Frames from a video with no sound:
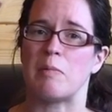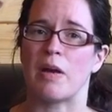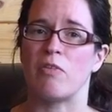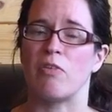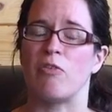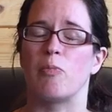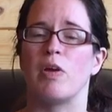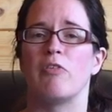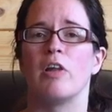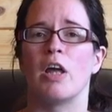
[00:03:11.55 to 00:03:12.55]
basis, but
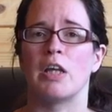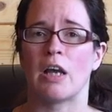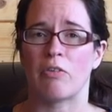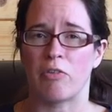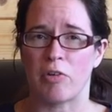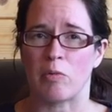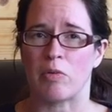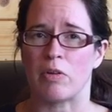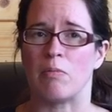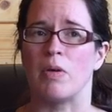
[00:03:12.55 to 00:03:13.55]
it's learning how to deal with
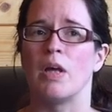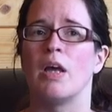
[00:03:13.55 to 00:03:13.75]
them.